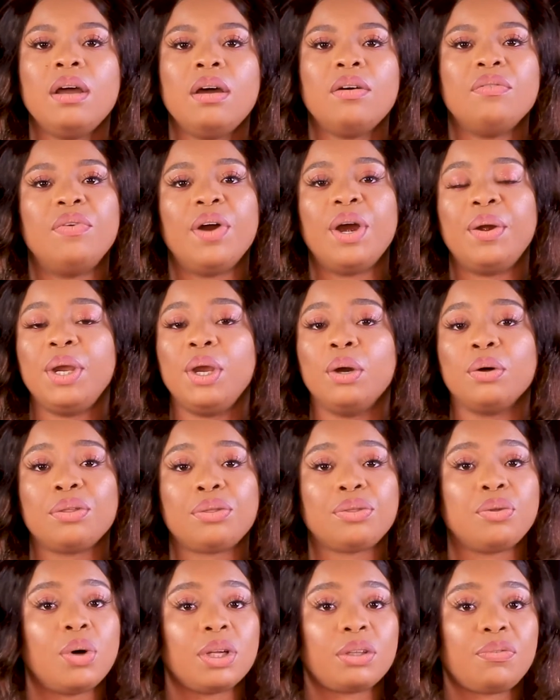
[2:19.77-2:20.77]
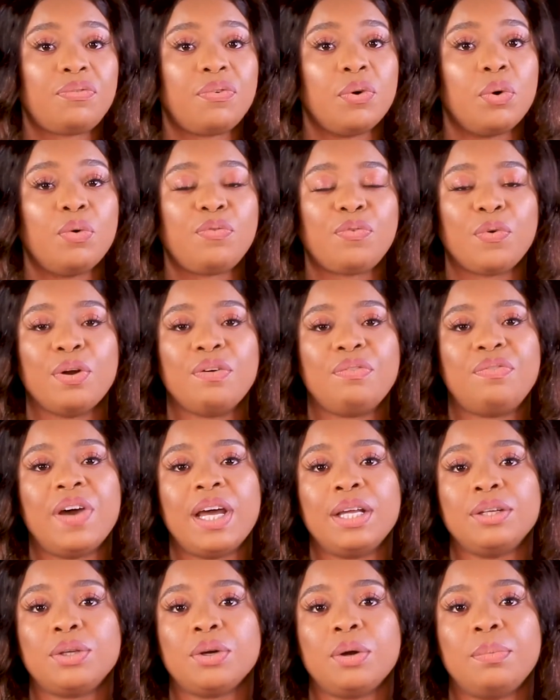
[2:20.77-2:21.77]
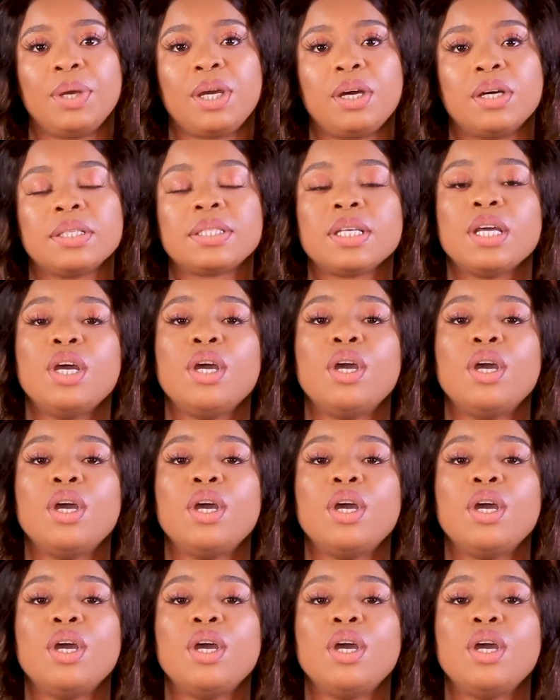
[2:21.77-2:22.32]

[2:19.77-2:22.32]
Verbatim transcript: very unthoughtful for a vendor because